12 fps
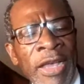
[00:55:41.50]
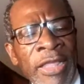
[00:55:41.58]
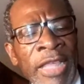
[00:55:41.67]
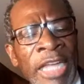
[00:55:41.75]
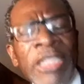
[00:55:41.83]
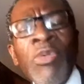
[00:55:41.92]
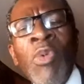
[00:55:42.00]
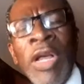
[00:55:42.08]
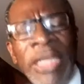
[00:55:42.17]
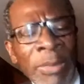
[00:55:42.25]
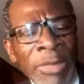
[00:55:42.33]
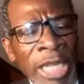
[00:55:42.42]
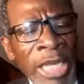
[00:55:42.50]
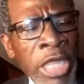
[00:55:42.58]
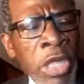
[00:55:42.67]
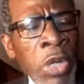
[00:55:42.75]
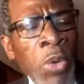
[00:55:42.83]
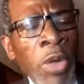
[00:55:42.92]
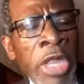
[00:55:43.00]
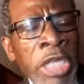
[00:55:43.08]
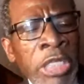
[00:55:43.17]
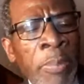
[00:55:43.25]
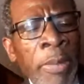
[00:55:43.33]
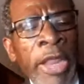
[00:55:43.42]
that what I'm telling you in
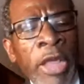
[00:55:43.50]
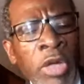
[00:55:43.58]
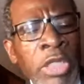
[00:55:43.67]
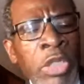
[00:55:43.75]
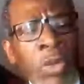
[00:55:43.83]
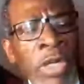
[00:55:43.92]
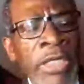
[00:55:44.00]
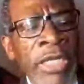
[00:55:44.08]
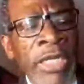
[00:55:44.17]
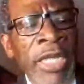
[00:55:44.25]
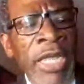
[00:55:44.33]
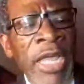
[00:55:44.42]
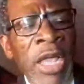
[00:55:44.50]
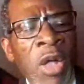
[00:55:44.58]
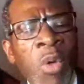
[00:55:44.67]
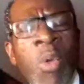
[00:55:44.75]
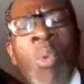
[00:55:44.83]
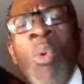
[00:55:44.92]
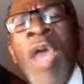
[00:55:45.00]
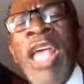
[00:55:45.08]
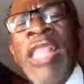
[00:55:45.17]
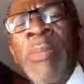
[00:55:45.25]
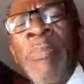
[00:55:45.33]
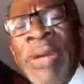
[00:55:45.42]
Chipiri constituency,
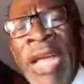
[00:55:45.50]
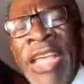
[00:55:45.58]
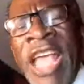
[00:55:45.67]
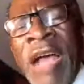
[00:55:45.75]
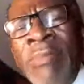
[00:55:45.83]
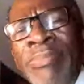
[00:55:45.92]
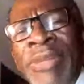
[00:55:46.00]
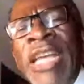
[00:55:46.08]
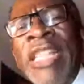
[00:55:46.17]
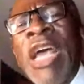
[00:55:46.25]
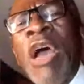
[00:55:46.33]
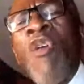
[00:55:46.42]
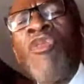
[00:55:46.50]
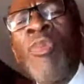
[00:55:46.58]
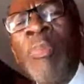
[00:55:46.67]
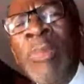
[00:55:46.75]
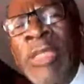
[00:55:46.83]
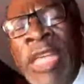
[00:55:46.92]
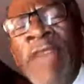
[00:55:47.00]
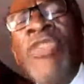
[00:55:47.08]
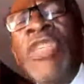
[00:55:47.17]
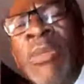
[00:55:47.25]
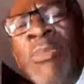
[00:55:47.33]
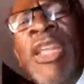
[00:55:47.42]
where the young brother of
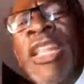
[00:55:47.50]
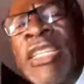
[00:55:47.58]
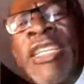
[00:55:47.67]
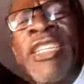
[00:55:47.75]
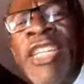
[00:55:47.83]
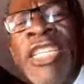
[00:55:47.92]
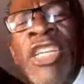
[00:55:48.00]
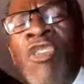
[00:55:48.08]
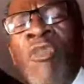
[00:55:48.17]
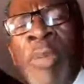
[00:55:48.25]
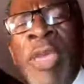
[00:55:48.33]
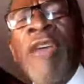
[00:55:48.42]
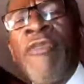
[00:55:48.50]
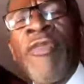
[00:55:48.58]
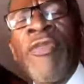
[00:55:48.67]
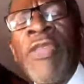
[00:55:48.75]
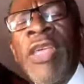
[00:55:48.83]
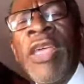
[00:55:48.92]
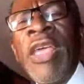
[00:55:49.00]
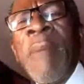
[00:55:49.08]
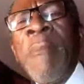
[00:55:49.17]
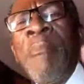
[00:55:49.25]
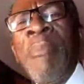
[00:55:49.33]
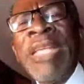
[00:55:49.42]
Davis Mwila, Secretary General of PF,
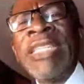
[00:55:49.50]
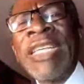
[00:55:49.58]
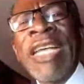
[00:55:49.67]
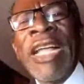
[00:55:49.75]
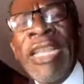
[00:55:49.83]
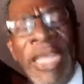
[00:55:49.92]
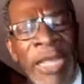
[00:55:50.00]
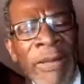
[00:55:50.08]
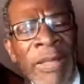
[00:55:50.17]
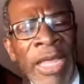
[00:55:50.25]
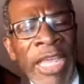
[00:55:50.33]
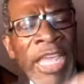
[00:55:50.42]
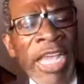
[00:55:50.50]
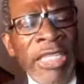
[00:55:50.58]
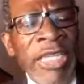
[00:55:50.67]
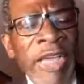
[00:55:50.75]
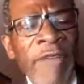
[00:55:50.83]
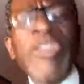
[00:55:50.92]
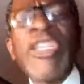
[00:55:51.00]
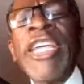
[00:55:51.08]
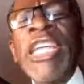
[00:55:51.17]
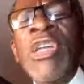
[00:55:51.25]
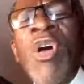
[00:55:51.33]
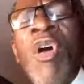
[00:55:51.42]
basically they've
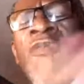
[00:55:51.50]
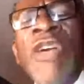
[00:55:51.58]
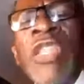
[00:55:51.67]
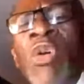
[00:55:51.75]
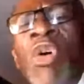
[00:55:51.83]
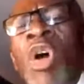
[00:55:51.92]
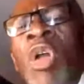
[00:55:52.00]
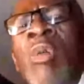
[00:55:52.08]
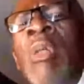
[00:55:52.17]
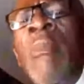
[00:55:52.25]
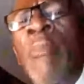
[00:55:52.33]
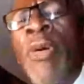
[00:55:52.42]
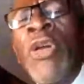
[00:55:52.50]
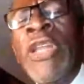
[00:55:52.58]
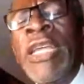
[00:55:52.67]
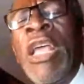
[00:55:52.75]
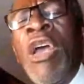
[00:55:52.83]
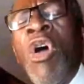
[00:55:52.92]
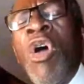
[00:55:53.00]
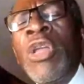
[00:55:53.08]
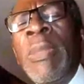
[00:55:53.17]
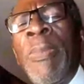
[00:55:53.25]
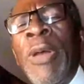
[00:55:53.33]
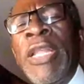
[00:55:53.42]
taken over the whole polling, all
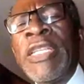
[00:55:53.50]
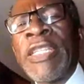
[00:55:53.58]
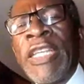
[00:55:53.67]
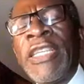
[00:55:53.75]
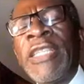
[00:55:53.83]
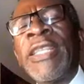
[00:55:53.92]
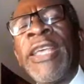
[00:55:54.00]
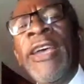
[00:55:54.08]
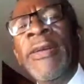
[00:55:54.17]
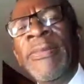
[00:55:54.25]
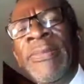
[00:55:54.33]
the polling stations there,